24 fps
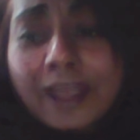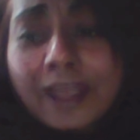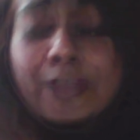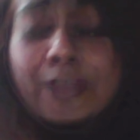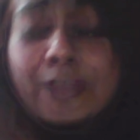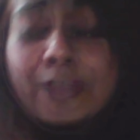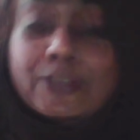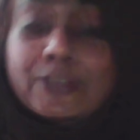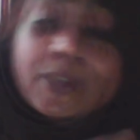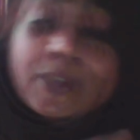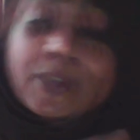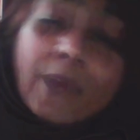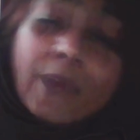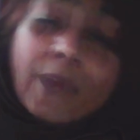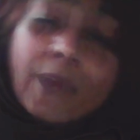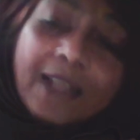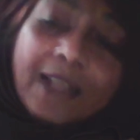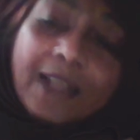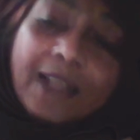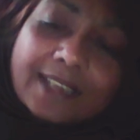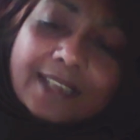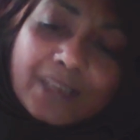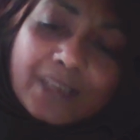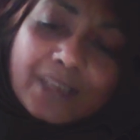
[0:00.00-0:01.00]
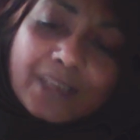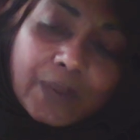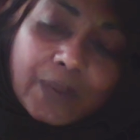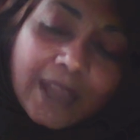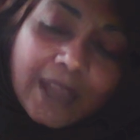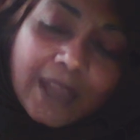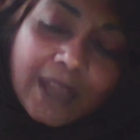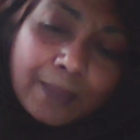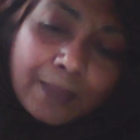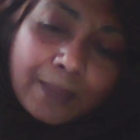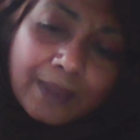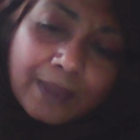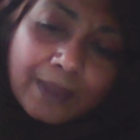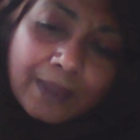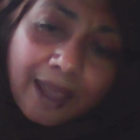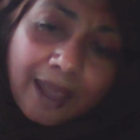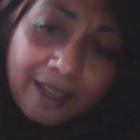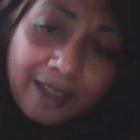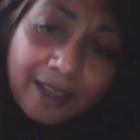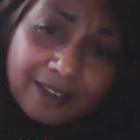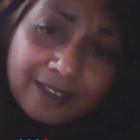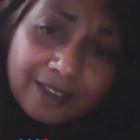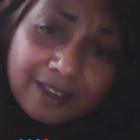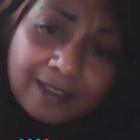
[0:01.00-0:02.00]
So I'll tell you what happened
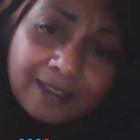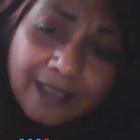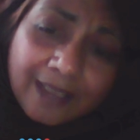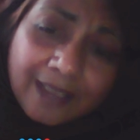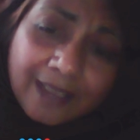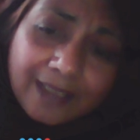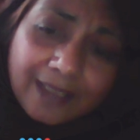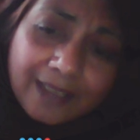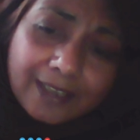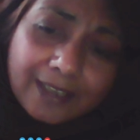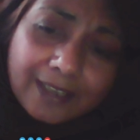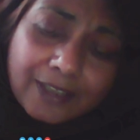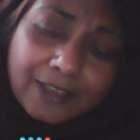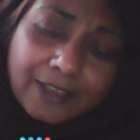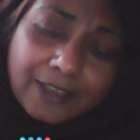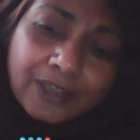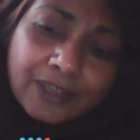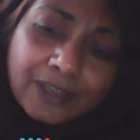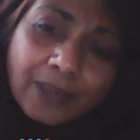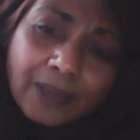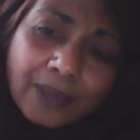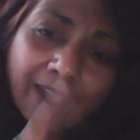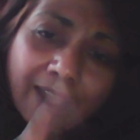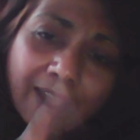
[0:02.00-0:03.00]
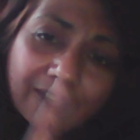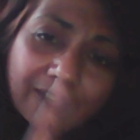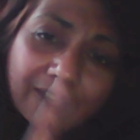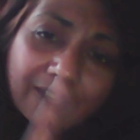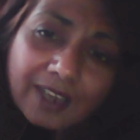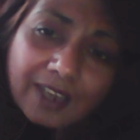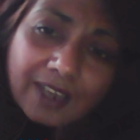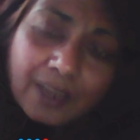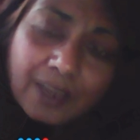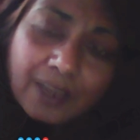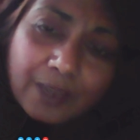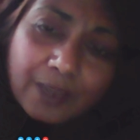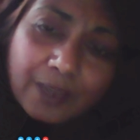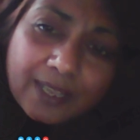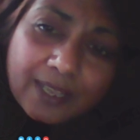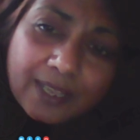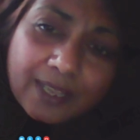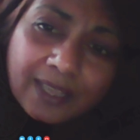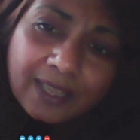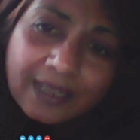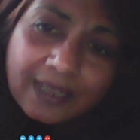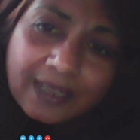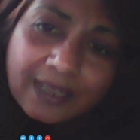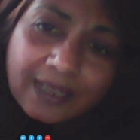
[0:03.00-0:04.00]
after that. So after I was hit,
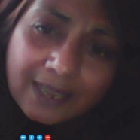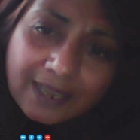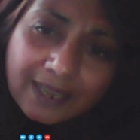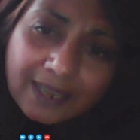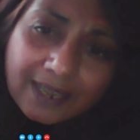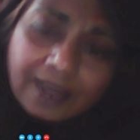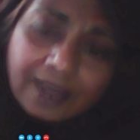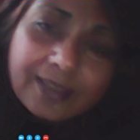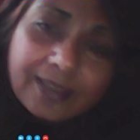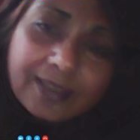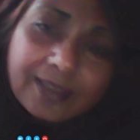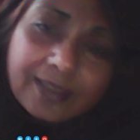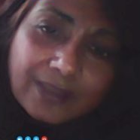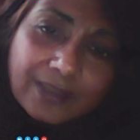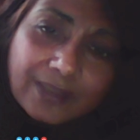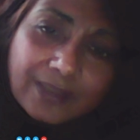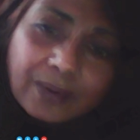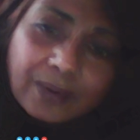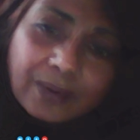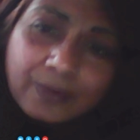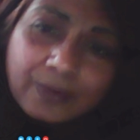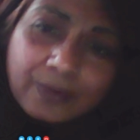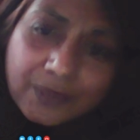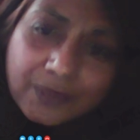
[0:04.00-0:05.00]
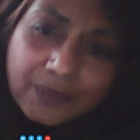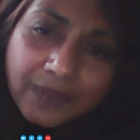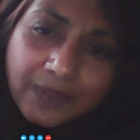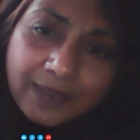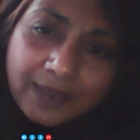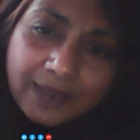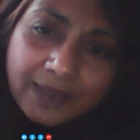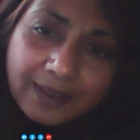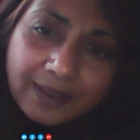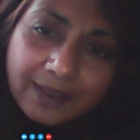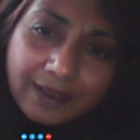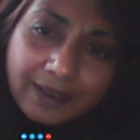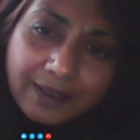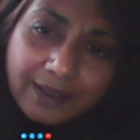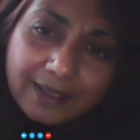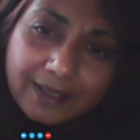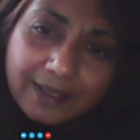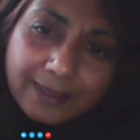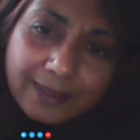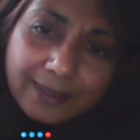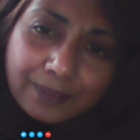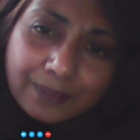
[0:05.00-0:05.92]
that entire school was radicalized.